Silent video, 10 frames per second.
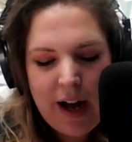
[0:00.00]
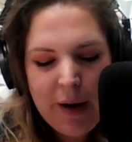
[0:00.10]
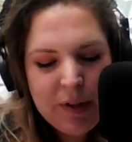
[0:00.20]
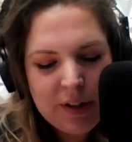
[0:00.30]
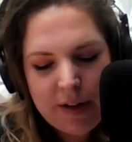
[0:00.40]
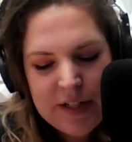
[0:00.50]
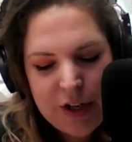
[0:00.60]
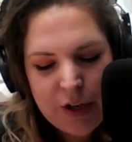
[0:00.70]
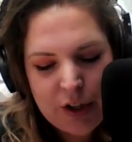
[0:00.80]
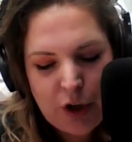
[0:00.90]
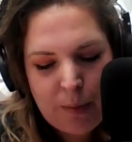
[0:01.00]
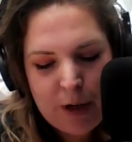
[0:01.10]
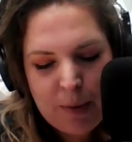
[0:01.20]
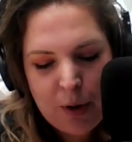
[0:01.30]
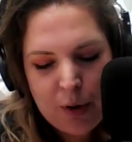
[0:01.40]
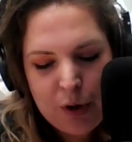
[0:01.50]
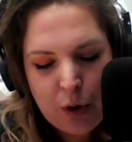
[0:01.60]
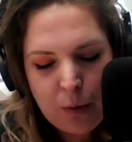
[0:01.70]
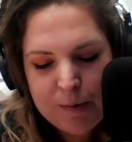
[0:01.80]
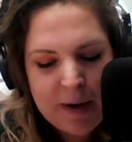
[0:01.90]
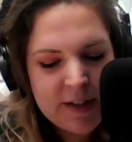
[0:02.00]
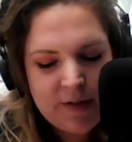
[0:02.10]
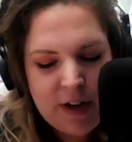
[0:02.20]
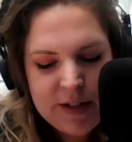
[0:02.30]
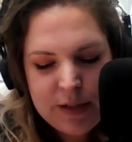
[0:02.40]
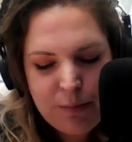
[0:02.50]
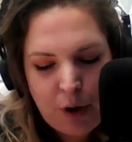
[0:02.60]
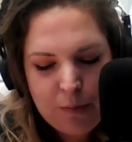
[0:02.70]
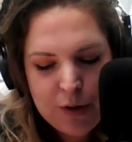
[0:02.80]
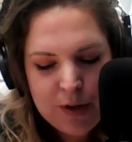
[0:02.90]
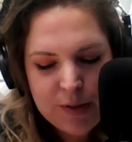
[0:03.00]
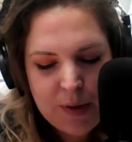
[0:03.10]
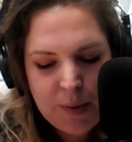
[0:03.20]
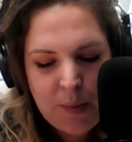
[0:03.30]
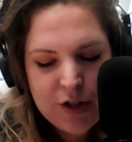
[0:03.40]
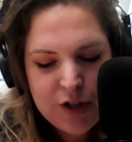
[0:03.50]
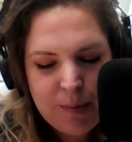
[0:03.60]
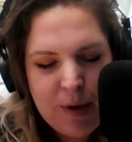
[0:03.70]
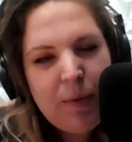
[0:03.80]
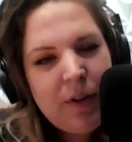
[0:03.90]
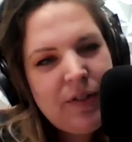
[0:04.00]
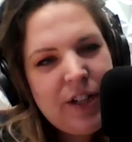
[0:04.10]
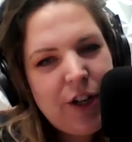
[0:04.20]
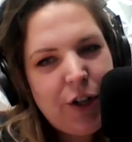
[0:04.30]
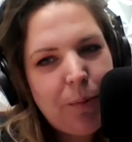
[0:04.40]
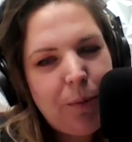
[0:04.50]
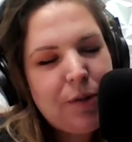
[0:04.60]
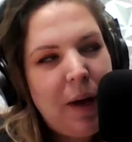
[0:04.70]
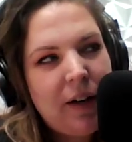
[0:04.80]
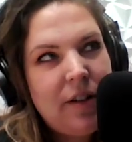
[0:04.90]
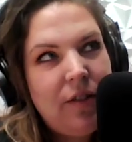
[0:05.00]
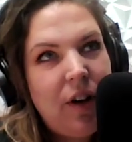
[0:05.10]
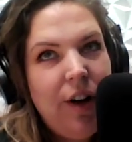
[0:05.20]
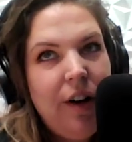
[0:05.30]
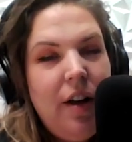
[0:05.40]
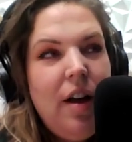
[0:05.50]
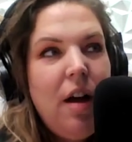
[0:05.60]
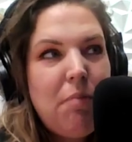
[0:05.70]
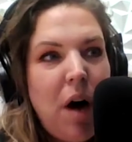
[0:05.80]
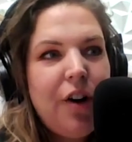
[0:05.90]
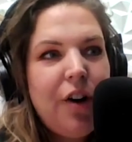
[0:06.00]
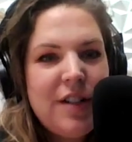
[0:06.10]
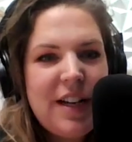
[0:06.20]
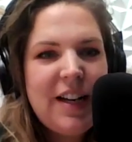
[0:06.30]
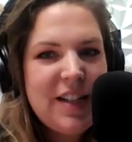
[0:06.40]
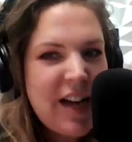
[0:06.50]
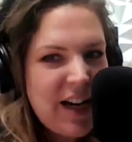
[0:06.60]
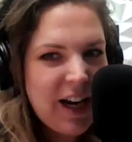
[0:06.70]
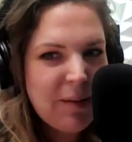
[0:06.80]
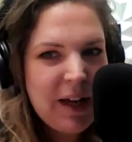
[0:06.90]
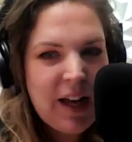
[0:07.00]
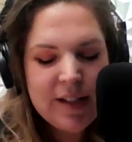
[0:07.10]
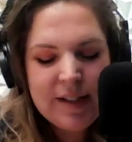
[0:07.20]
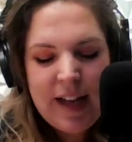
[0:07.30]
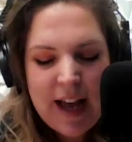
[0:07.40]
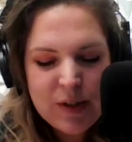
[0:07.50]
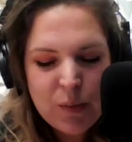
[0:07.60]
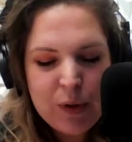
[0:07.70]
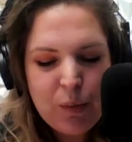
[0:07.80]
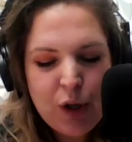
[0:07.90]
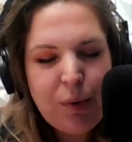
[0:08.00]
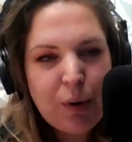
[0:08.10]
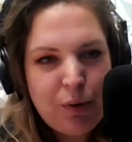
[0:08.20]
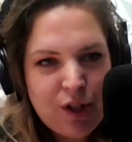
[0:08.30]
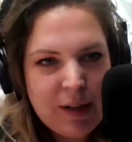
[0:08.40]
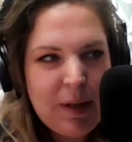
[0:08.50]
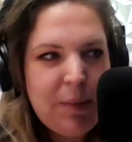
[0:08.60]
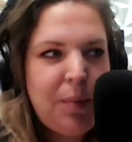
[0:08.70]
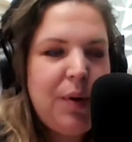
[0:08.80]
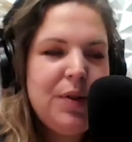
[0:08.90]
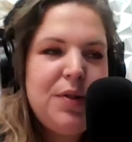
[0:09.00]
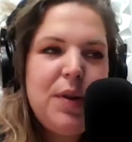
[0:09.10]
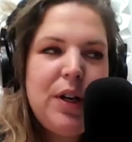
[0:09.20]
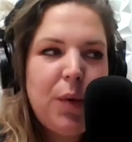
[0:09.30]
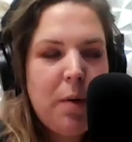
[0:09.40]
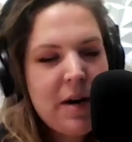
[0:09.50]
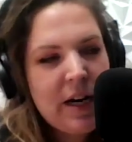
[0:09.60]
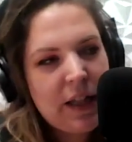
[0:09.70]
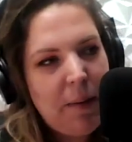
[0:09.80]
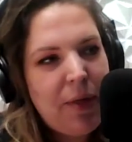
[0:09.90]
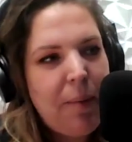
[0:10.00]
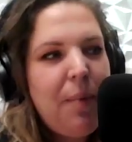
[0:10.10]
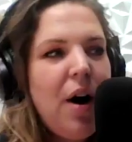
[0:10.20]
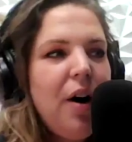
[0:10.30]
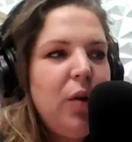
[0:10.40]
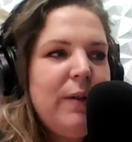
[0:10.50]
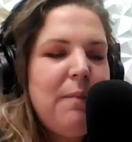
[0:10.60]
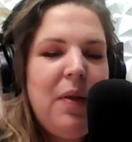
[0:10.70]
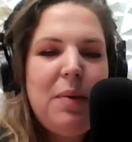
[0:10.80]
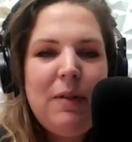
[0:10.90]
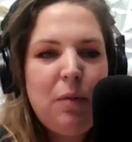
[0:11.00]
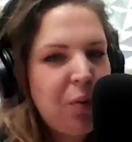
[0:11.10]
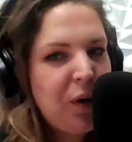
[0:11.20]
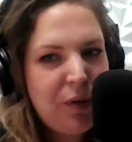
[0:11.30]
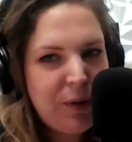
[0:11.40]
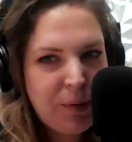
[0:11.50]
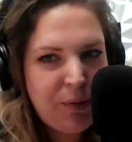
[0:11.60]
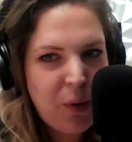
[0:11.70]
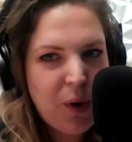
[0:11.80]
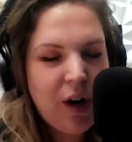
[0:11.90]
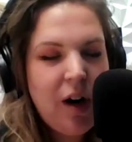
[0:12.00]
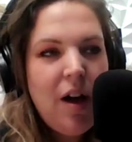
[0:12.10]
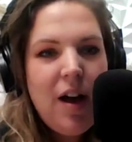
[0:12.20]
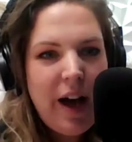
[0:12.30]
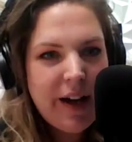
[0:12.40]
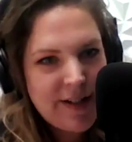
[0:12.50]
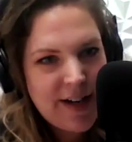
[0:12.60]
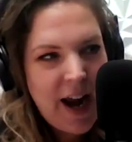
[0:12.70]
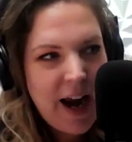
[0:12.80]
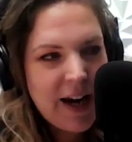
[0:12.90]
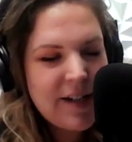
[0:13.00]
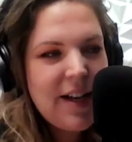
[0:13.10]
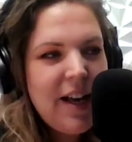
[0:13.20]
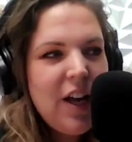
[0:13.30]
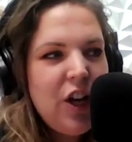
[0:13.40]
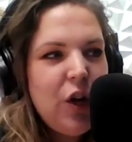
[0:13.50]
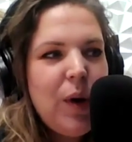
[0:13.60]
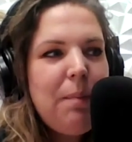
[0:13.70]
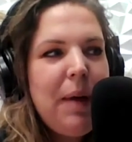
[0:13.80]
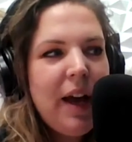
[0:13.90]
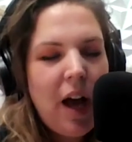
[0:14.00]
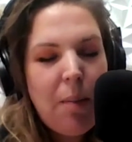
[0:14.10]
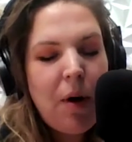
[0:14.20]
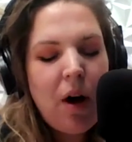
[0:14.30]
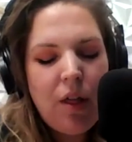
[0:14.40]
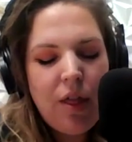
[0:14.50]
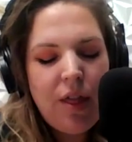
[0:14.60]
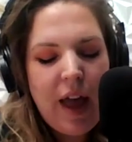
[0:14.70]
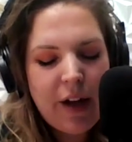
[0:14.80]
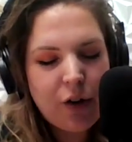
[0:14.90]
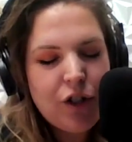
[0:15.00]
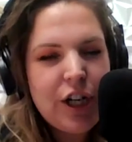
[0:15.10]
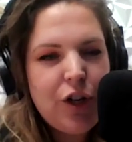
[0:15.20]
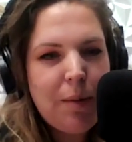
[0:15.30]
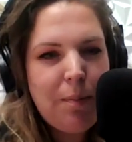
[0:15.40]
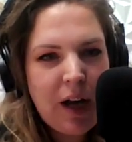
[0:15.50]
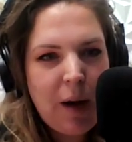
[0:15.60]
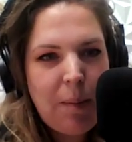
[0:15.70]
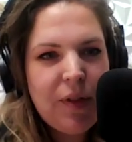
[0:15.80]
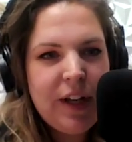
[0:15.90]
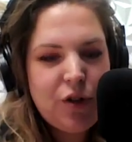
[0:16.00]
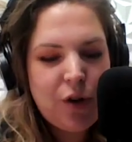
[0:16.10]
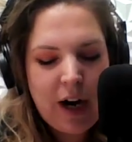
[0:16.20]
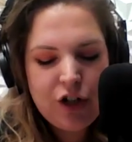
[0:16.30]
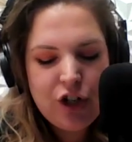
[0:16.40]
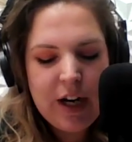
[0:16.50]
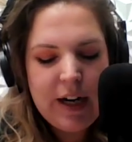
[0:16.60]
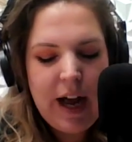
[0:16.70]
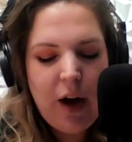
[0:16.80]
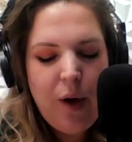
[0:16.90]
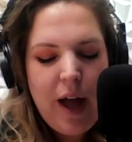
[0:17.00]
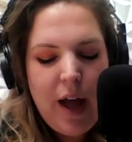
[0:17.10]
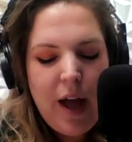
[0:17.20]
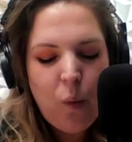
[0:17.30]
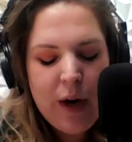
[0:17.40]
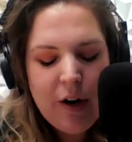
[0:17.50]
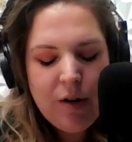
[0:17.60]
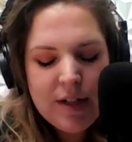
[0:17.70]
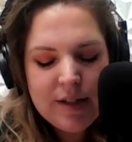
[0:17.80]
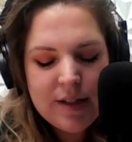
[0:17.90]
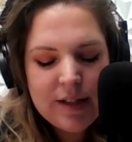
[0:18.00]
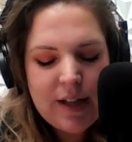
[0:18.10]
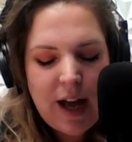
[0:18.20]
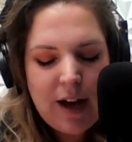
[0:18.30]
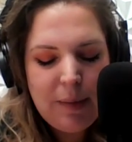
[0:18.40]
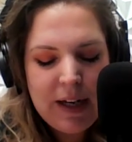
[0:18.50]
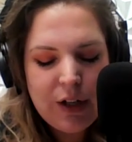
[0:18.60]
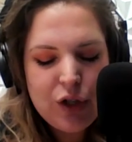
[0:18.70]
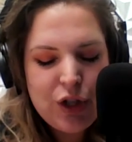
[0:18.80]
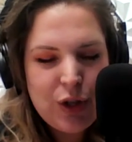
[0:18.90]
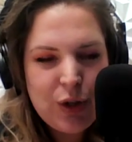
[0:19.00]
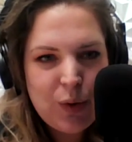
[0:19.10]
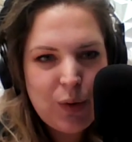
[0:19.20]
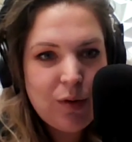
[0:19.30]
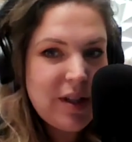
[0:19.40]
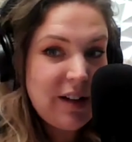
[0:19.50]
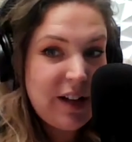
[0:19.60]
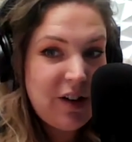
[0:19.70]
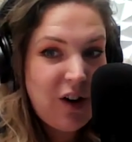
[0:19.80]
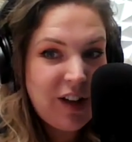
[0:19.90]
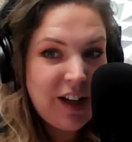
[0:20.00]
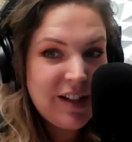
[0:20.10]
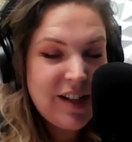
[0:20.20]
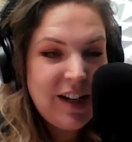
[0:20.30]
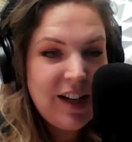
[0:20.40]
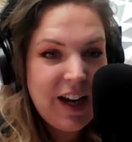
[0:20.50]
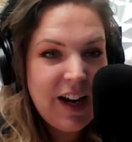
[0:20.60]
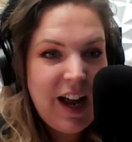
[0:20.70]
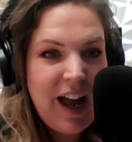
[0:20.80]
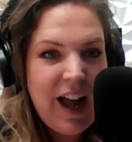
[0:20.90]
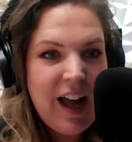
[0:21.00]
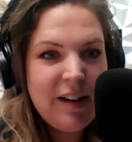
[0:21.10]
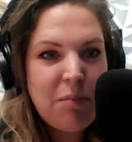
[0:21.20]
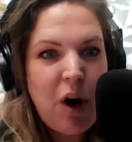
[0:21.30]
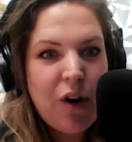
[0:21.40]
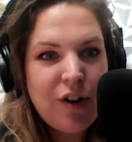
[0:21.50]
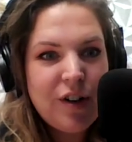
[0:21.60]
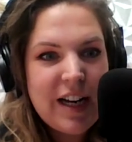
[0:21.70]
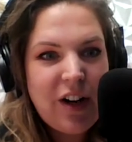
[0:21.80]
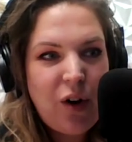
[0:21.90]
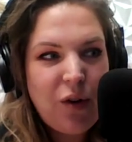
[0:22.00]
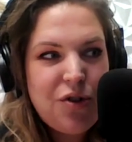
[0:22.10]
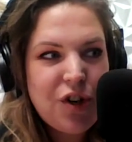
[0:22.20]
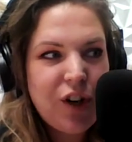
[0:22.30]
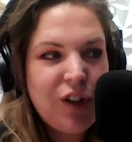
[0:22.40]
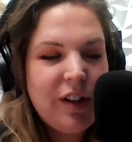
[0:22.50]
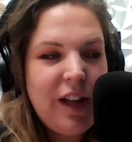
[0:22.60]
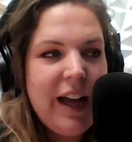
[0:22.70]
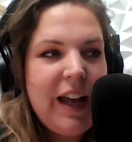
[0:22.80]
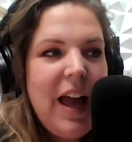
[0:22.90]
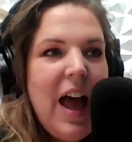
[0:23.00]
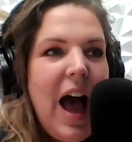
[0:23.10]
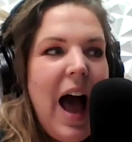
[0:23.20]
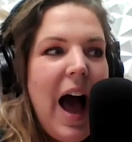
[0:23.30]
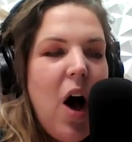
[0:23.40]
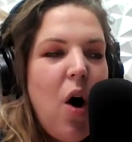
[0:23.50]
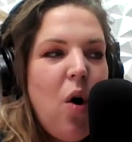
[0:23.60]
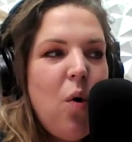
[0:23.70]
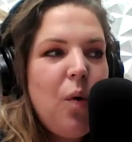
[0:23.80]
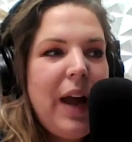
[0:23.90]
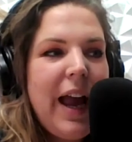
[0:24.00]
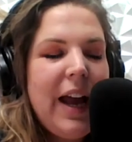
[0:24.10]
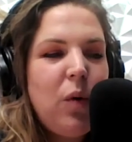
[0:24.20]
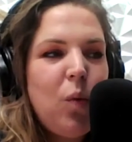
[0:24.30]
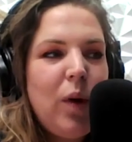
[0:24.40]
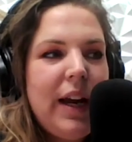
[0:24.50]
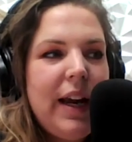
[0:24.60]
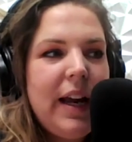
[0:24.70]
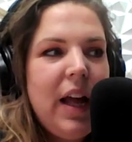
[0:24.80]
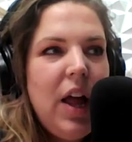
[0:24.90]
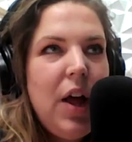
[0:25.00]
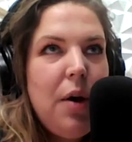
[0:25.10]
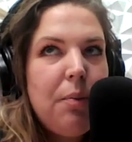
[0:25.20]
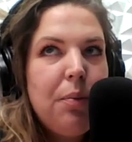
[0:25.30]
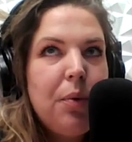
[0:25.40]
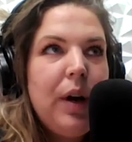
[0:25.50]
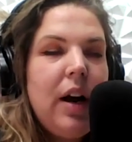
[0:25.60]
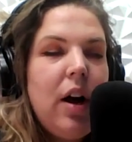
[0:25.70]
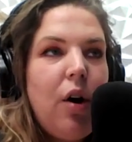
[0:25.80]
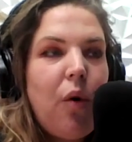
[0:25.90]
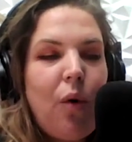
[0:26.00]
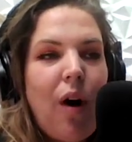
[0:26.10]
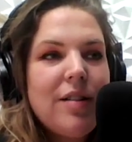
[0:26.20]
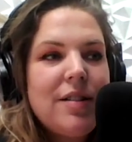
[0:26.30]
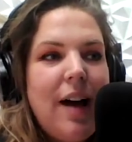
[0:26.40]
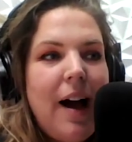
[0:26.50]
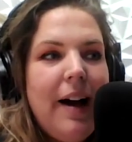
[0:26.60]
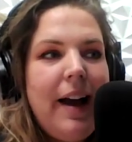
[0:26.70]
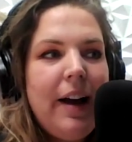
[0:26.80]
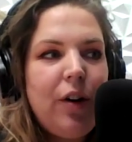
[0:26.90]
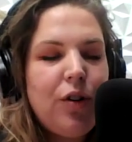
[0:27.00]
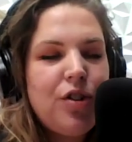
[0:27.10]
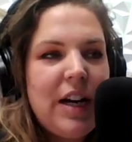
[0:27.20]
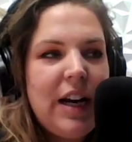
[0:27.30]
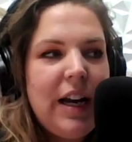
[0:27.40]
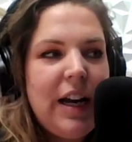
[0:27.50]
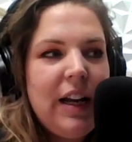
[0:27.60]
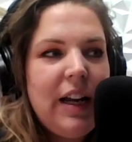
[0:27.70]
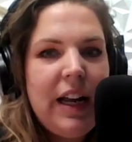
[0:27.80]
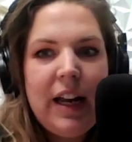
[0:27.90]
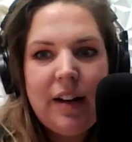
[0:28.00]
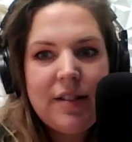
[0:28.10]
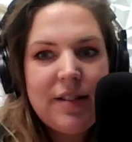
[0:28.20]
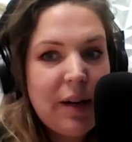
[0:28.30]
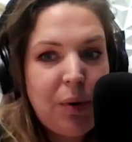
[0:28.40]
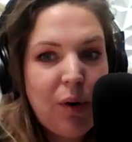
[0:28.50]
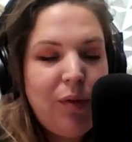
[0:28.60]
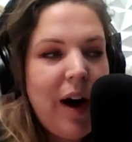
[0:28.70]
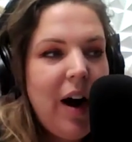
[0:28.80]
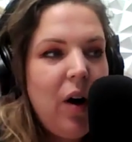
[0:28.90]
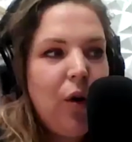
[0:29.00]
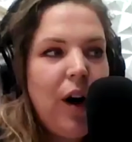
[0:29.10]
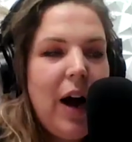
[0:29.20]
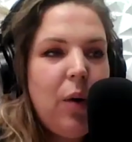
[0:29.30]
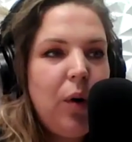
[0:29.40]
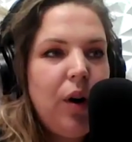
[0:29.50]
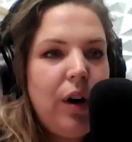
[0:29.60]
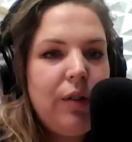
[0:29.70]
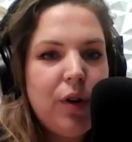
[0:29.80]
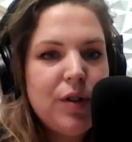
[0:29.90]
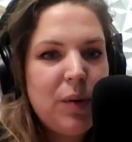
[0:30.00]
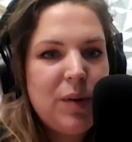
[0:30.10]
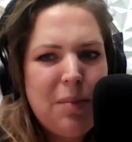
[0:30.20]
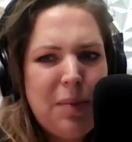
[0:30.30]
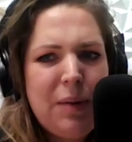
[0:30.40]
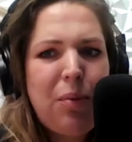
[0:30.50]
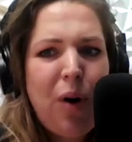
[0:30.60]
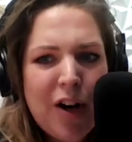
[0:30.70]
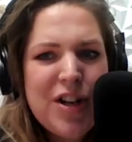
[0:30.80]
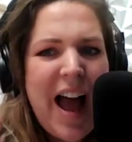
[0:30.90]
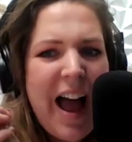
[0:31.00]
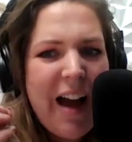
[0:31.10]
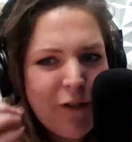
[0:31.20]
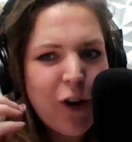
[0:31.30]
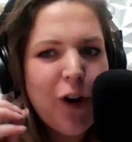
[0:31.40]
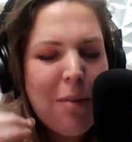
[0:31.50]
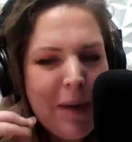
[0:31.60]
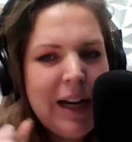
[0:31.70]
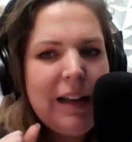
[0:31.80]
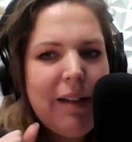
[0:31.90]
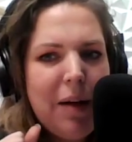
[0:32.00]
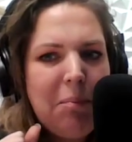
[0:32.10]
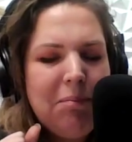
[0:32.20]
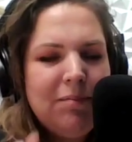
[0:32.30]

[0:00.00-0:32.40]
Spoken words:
I would love to hear a little bit about your perspective. Now, I didn't prompt you this with a question, but I would love to hear your perspective on modern day dating because, yes, when we're approaching people on the street or we're meeting them at the bar, we've met them even briefly before a date, you can pick up on the energy and you can pick up on the attraction. Now, where does this come into, say, like online dating and modern day culture? Like, how can we bring across that energy in, say, a profile or how we're conversing with somebody prior to ever meeting them?